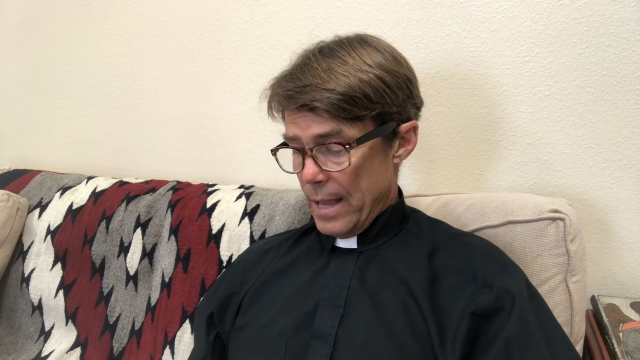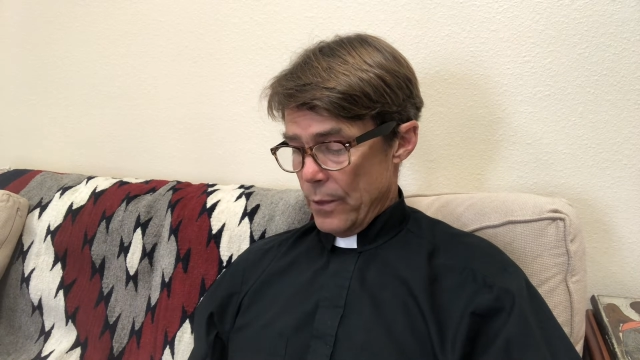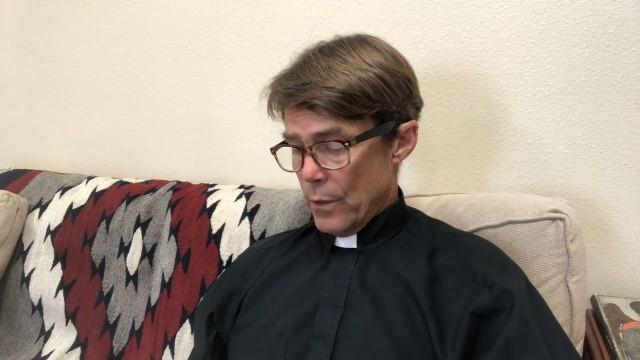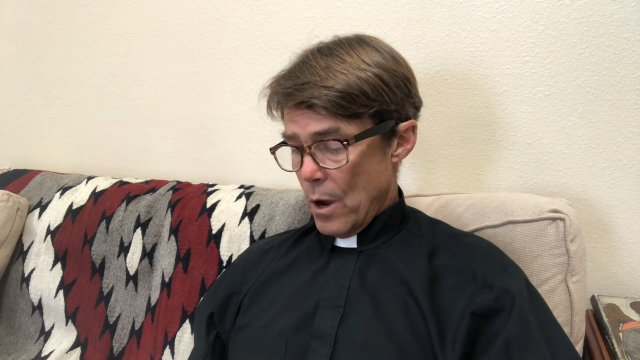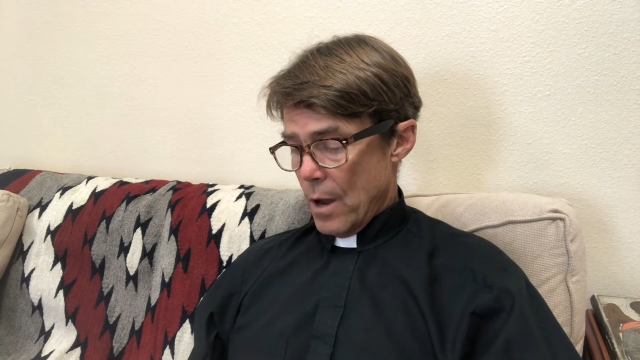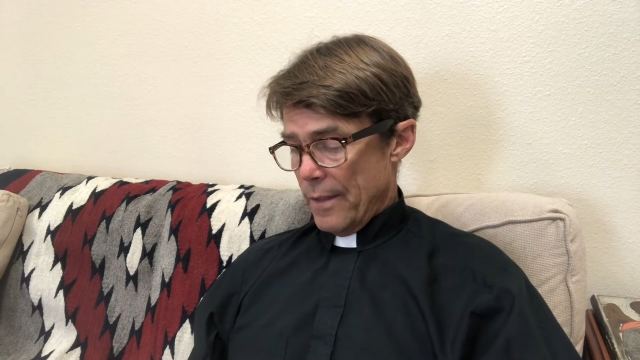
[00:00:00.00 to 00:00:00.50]

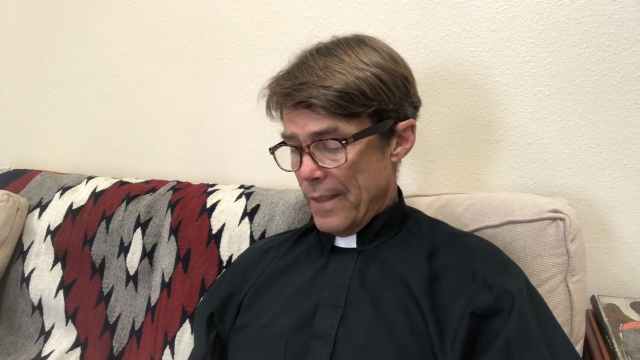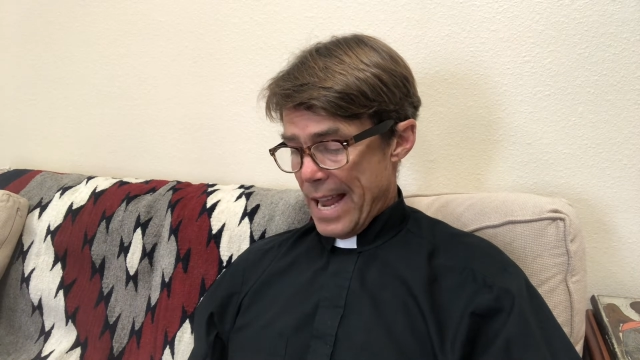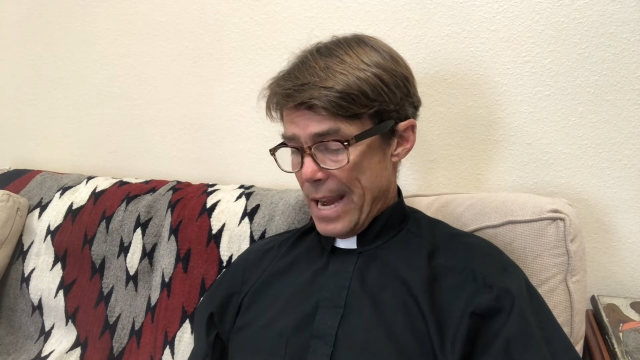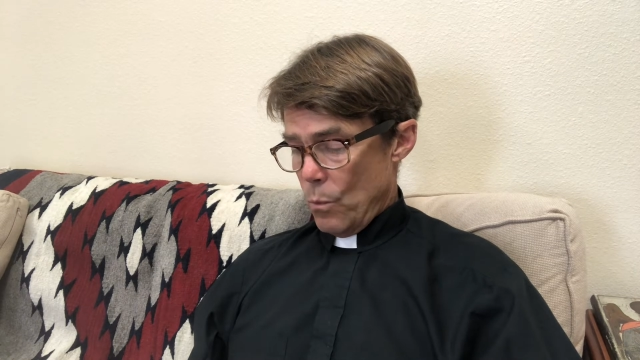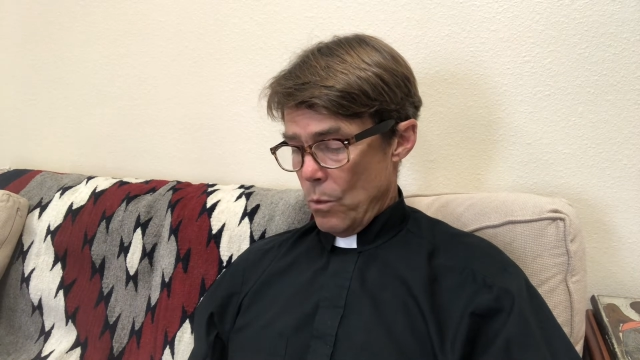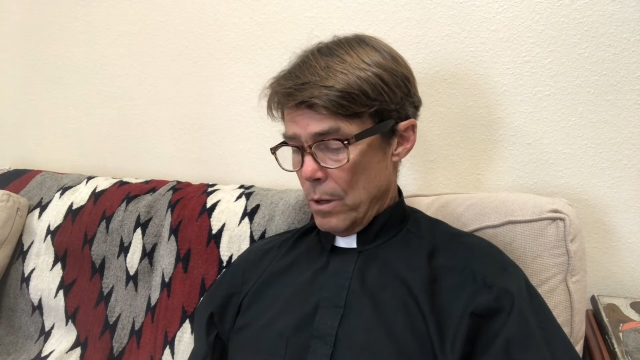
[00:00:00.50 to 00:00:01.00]
thought
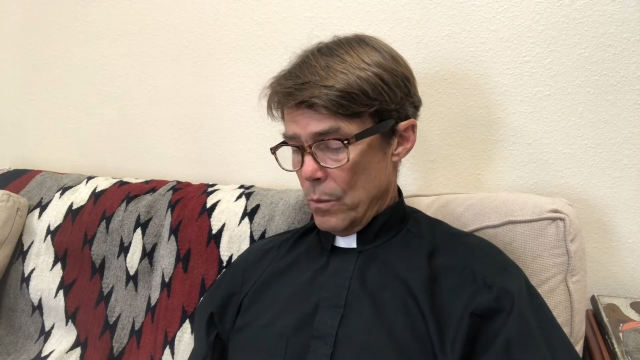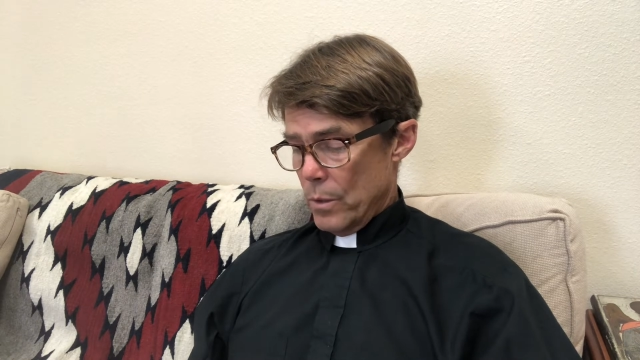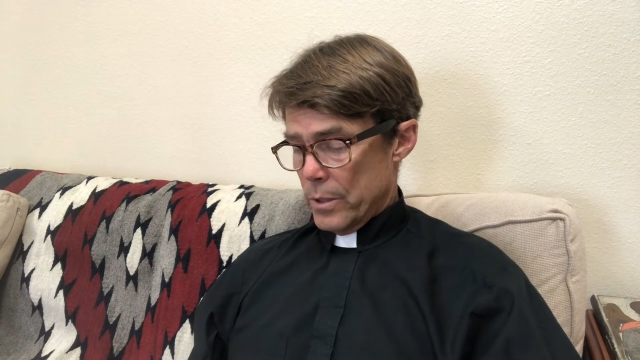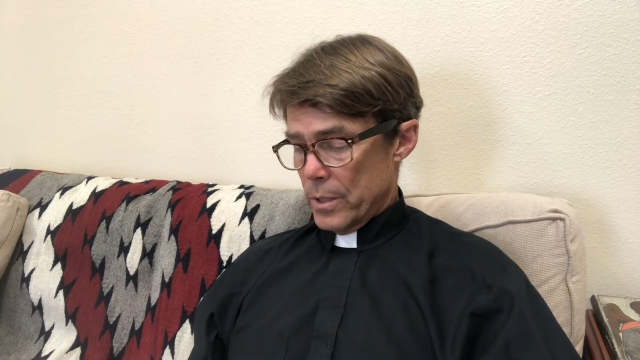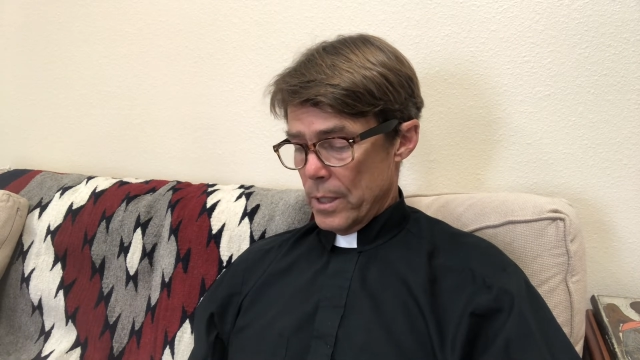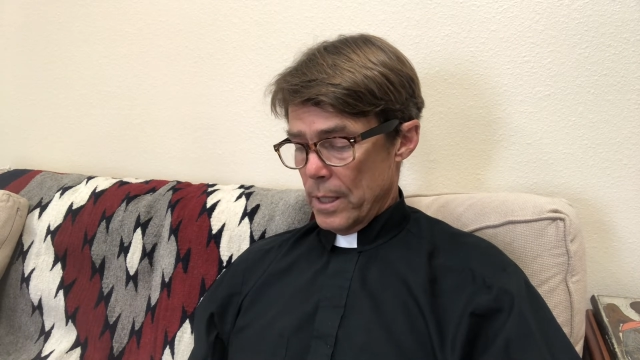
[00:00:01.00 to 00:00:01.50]
they would
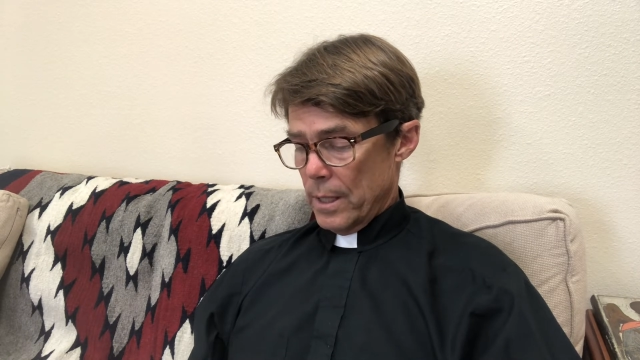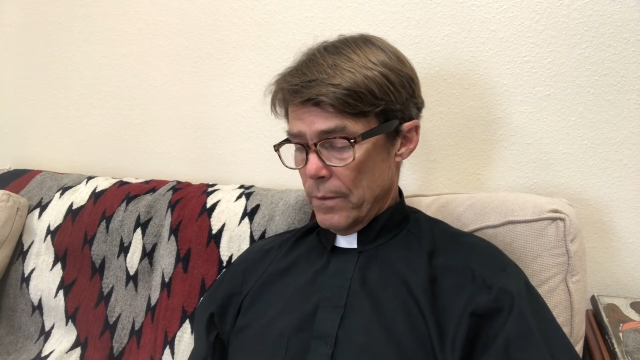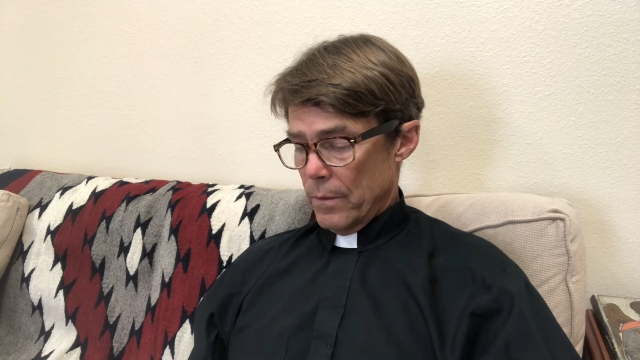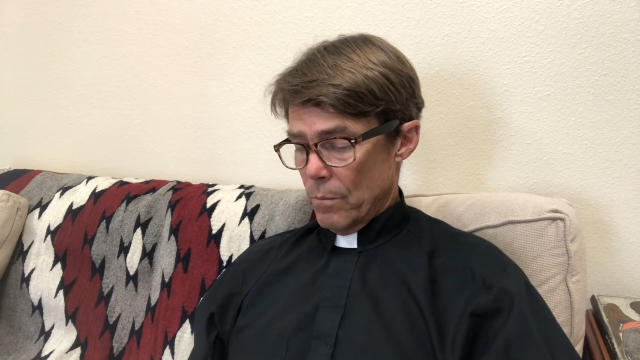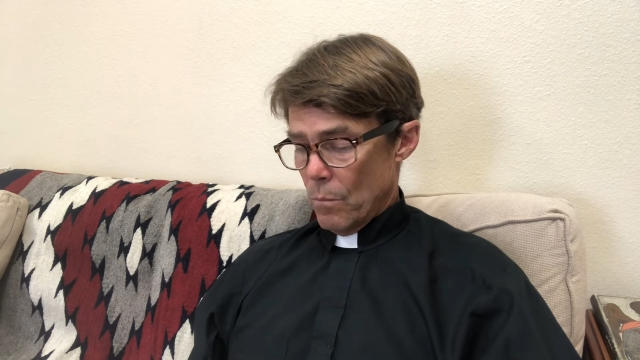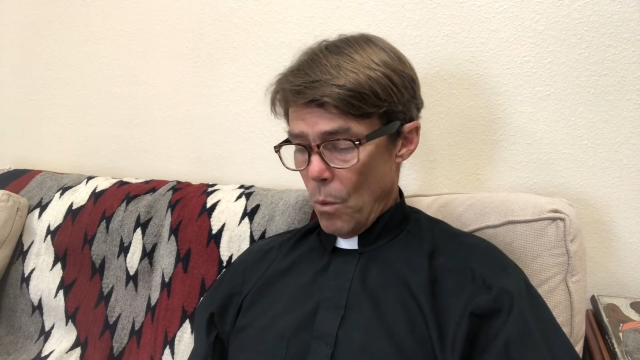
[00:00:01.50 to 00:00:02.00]
receive
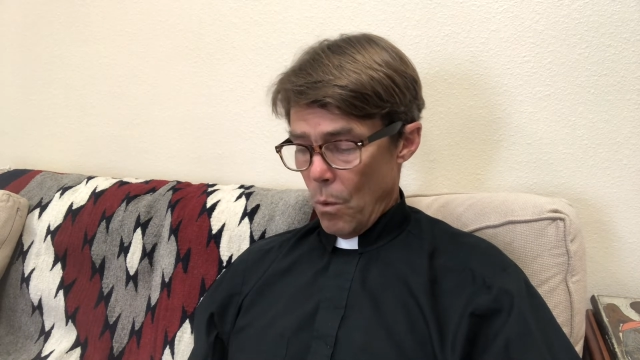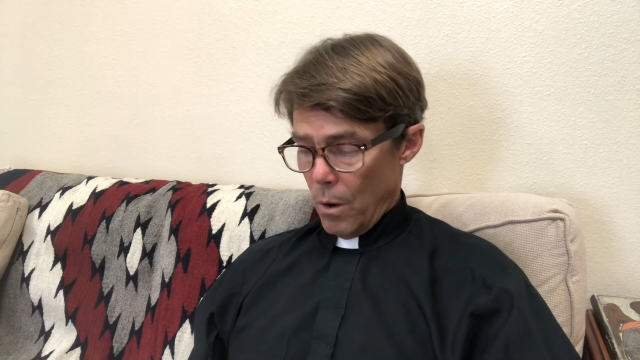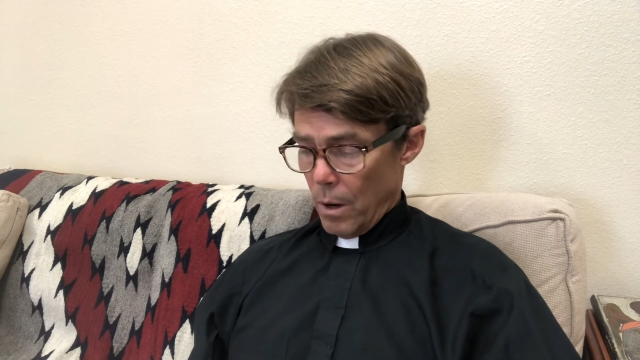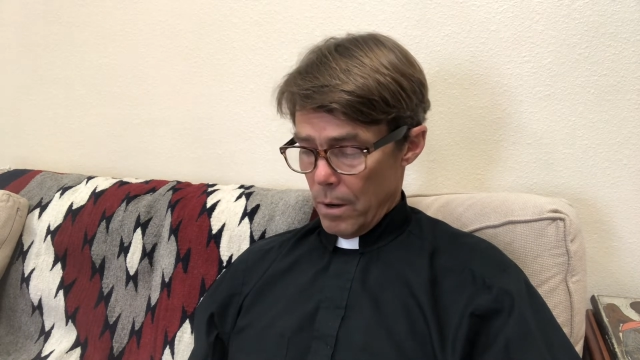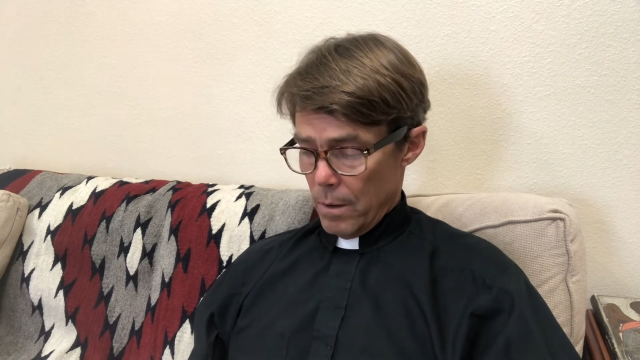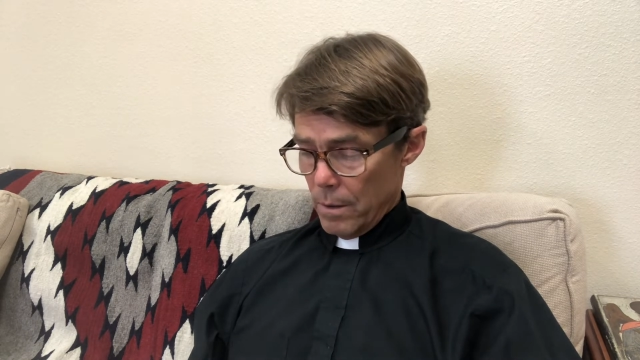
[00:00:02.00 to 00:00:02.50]
more,